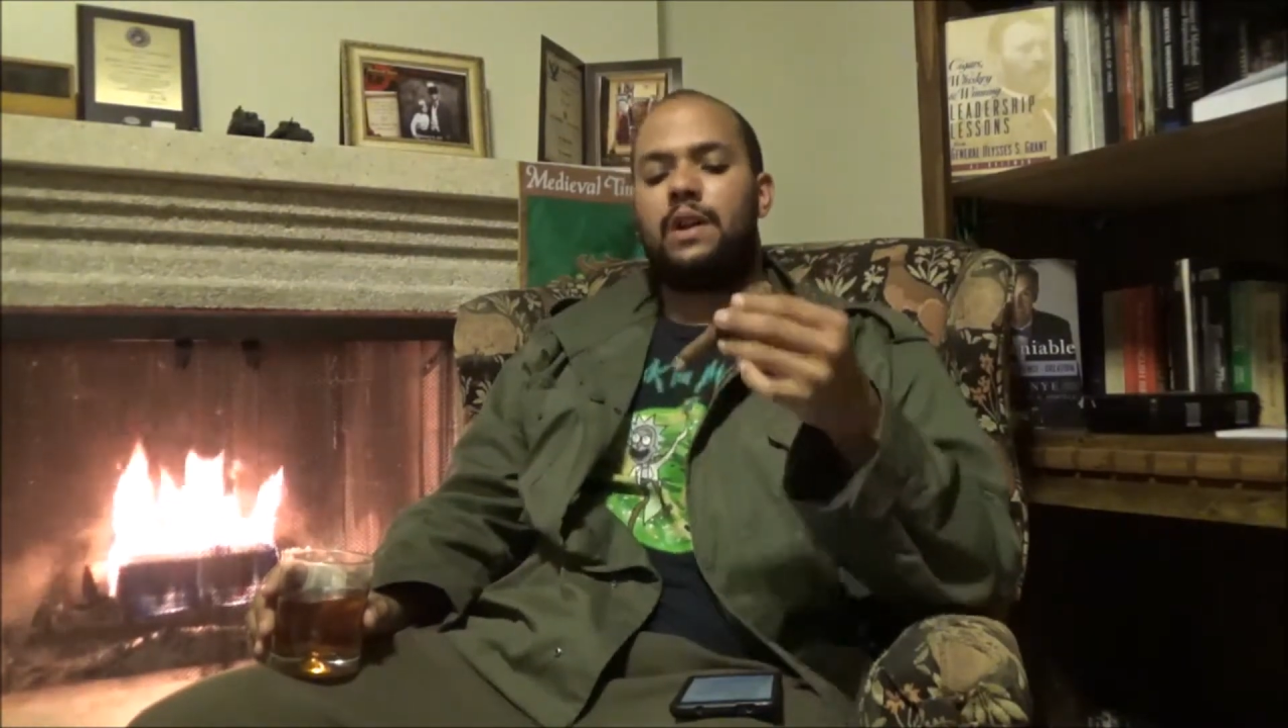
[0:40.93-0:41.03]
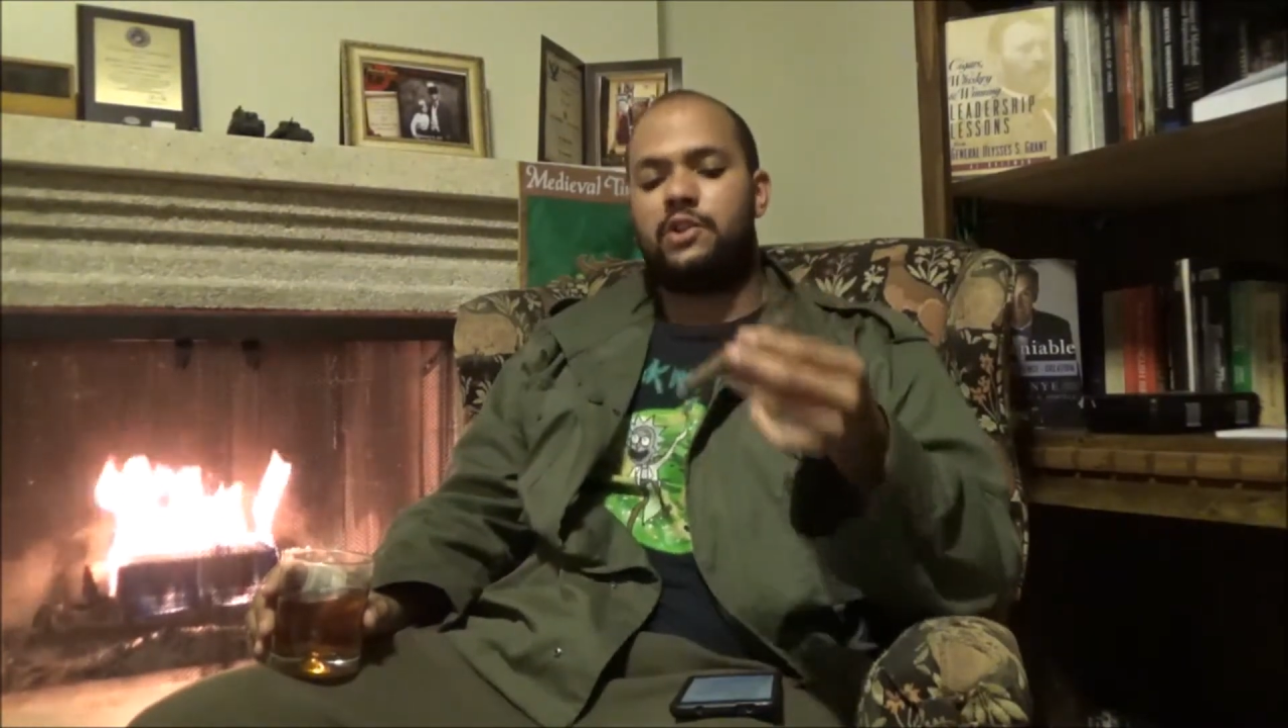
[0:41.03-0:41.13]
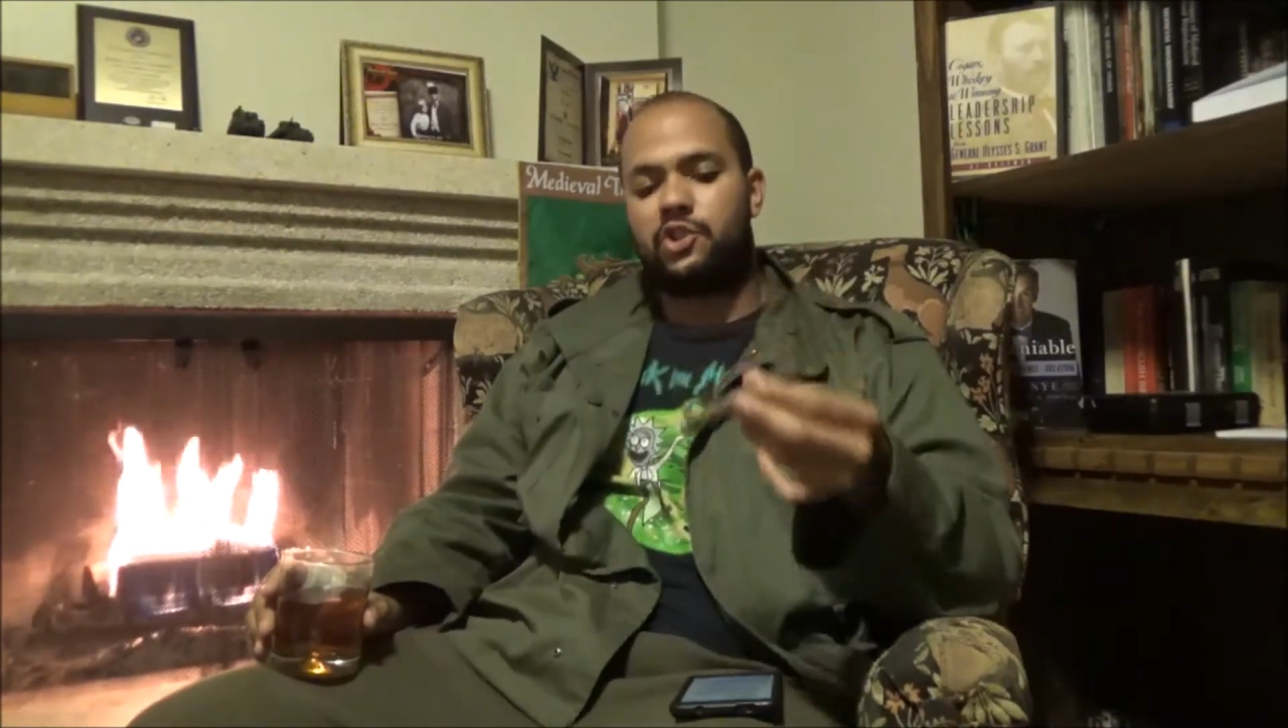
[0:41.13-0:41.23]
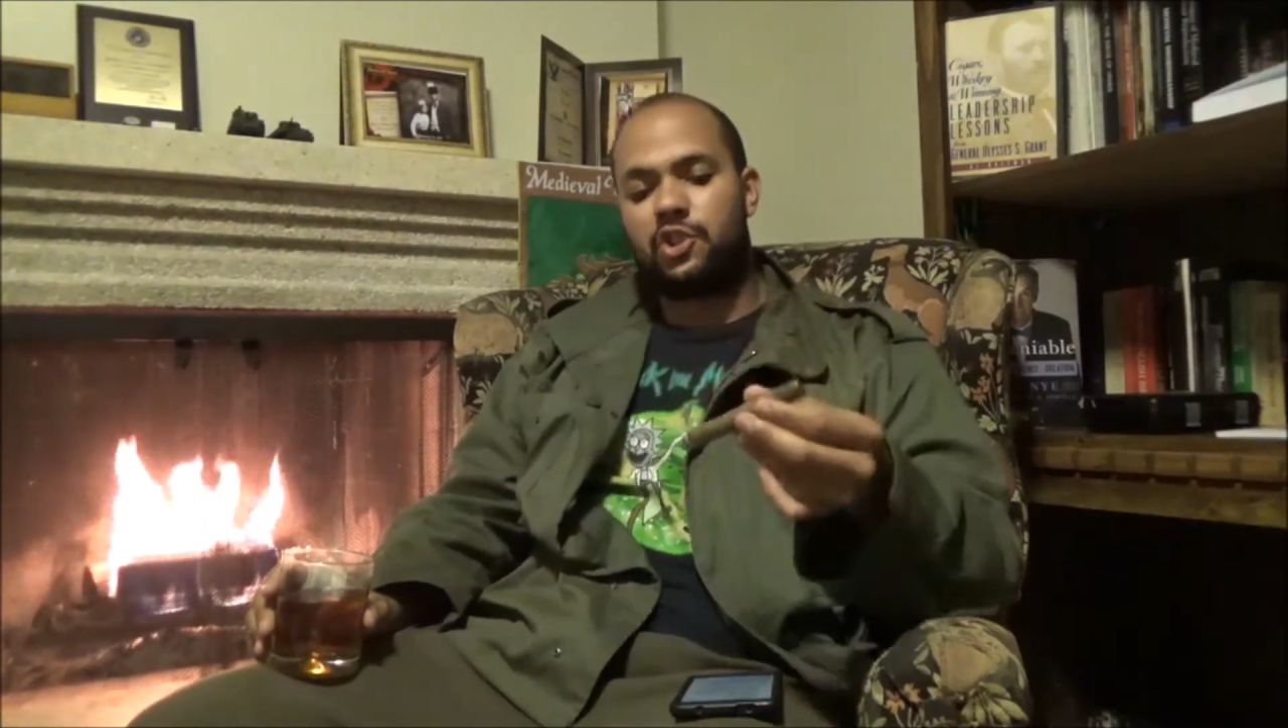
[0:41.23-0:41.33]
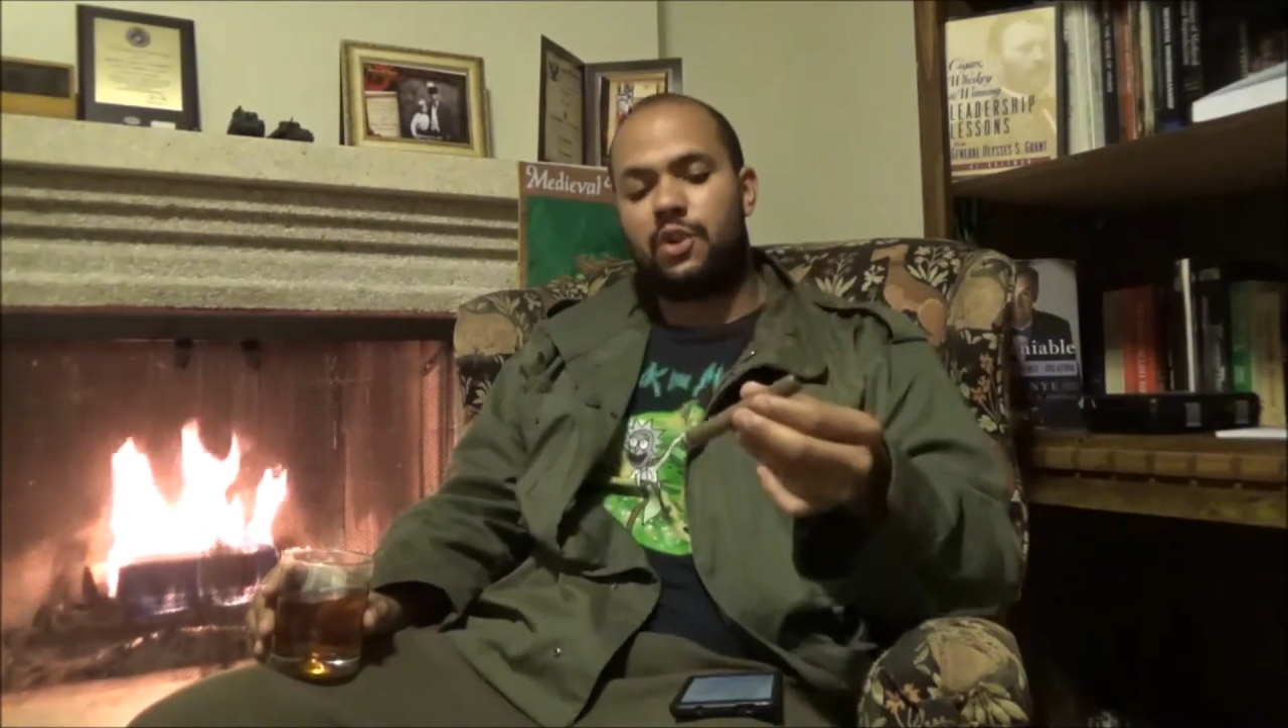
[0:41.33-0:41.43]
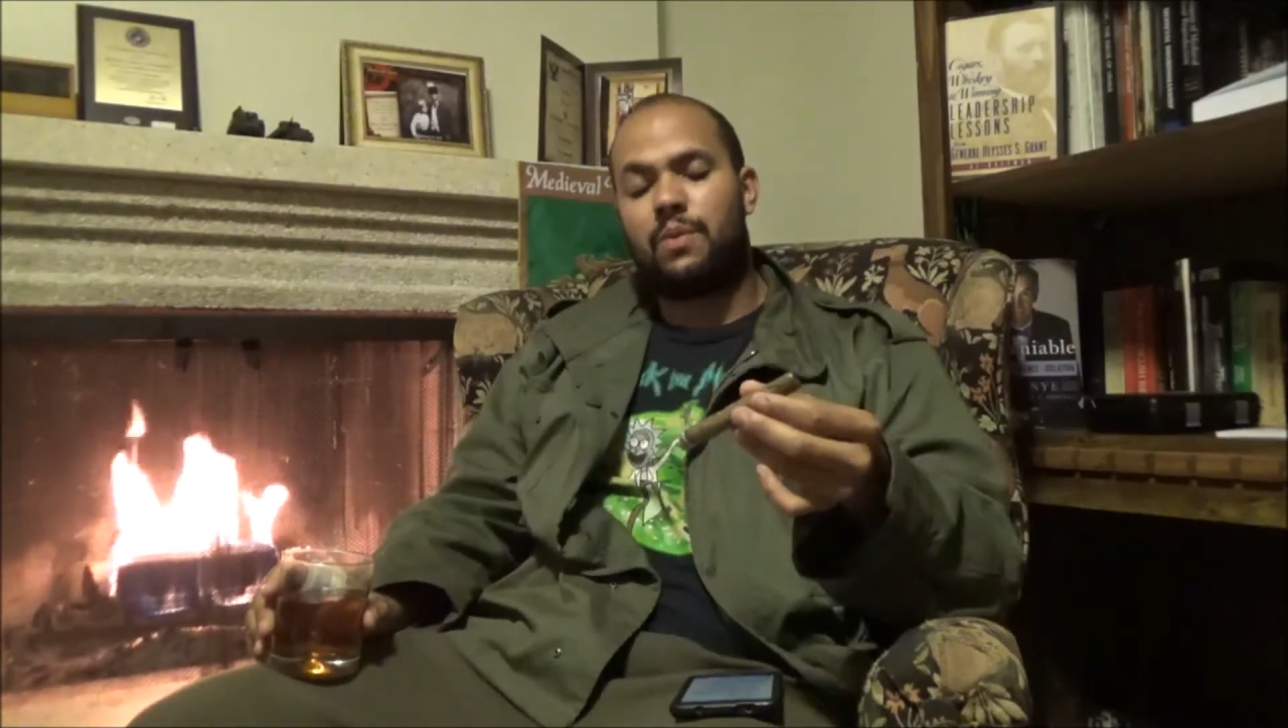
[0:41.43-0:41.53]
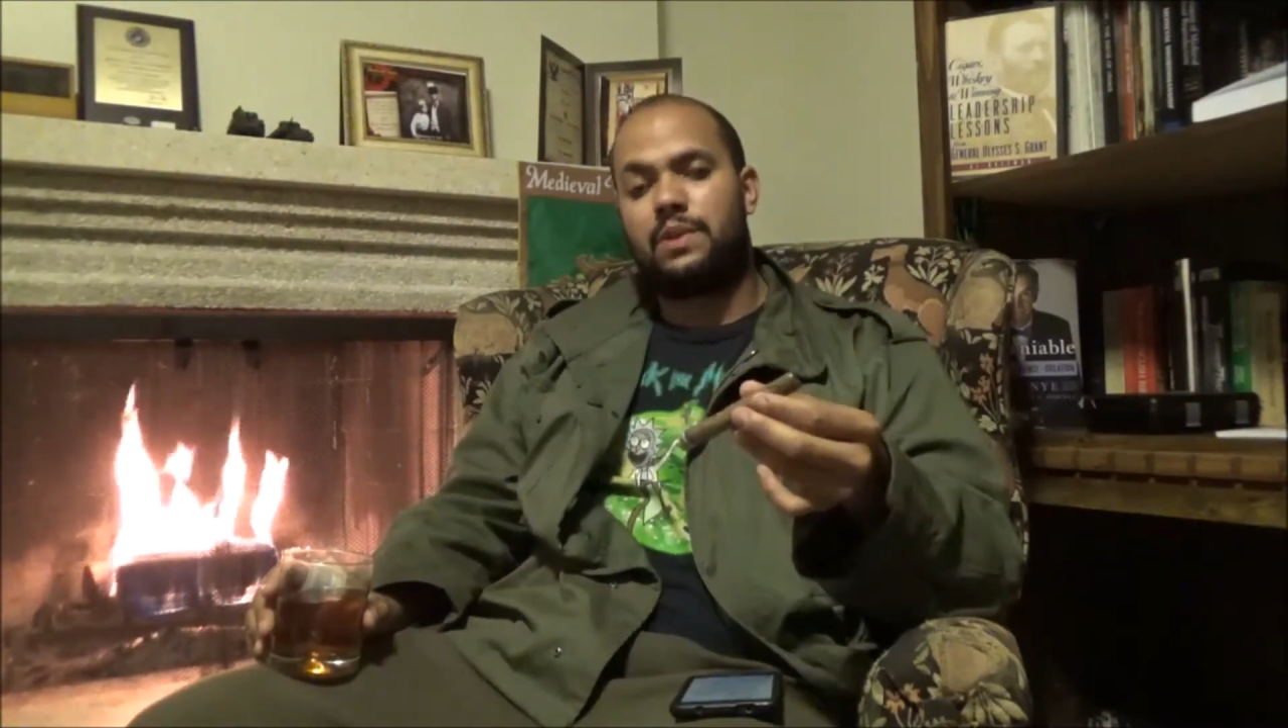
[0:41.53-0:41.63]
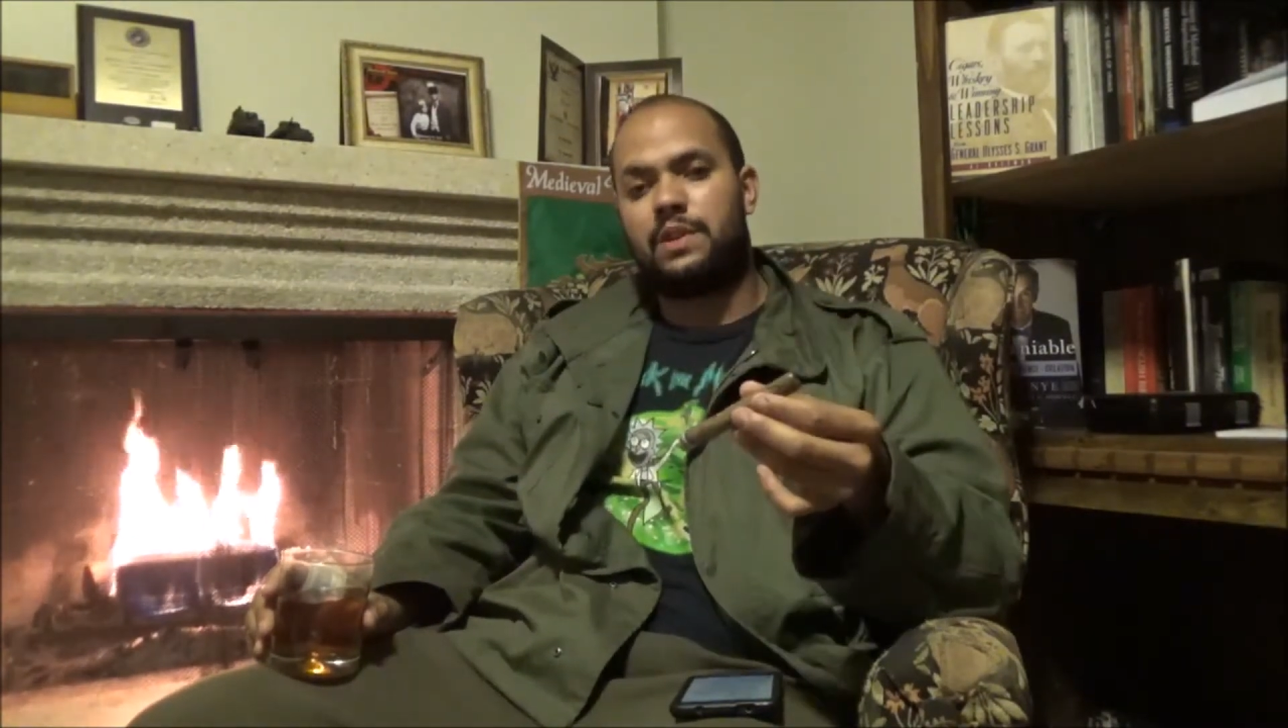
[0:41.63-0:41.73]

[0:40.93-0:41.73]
ensure with